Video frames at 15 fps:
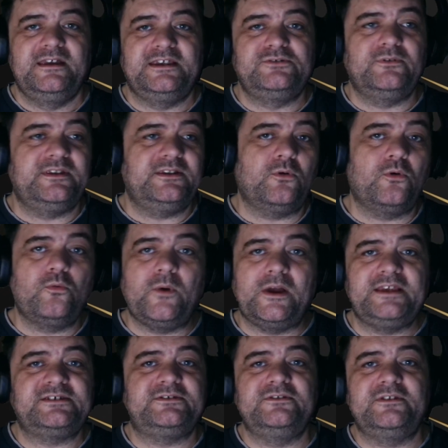It's not
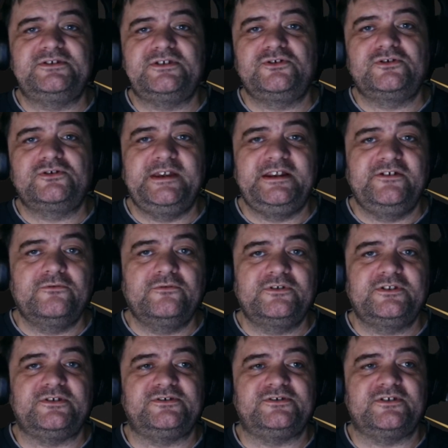always social media
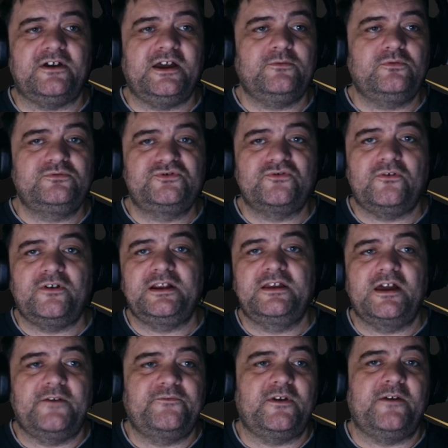auditors. I will try and
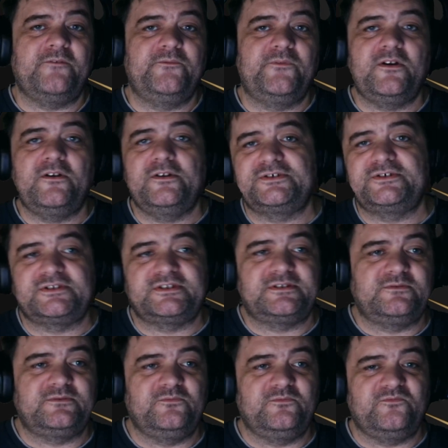cover a vast
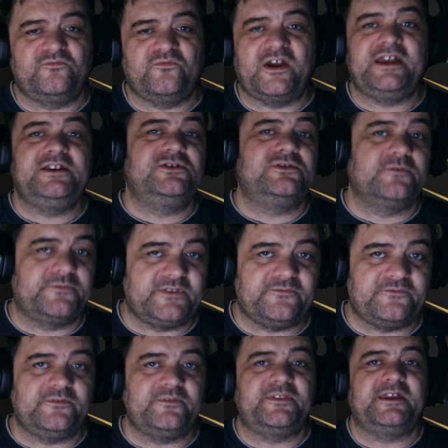range of
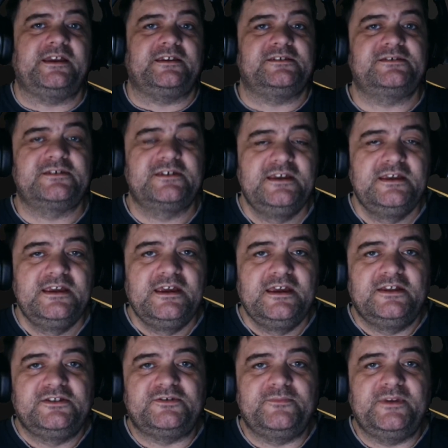different things
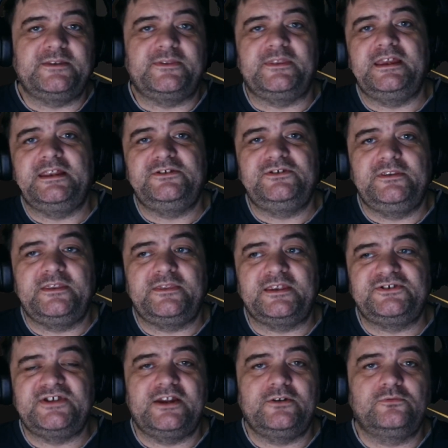to make the
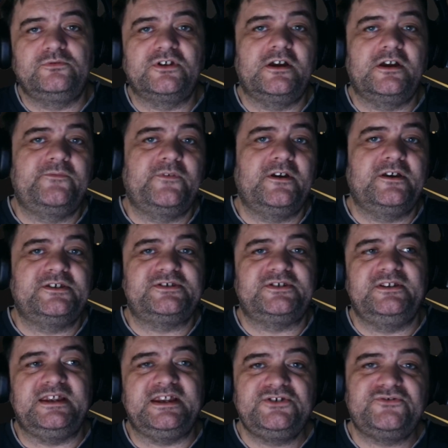channel diverse
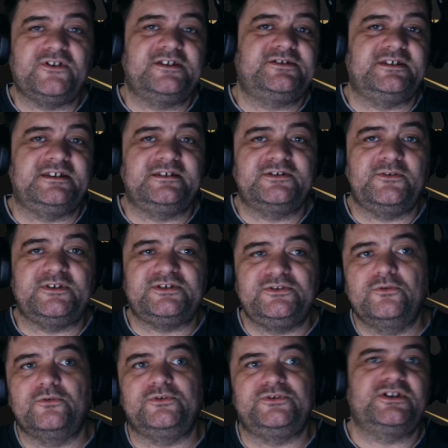and interesting, so it's
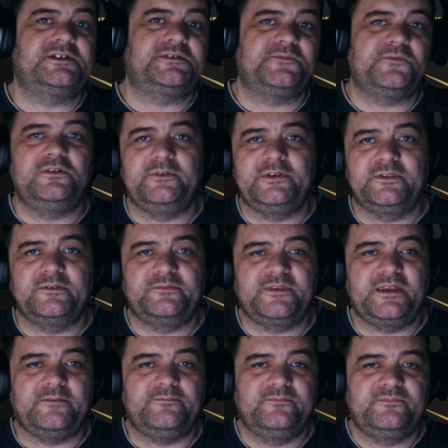not just following
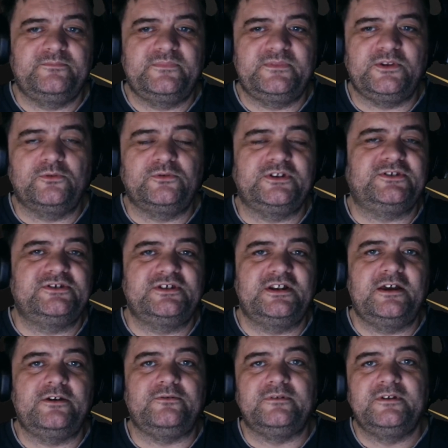the auditors
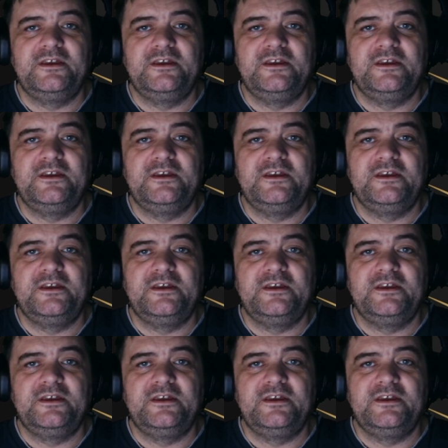alone.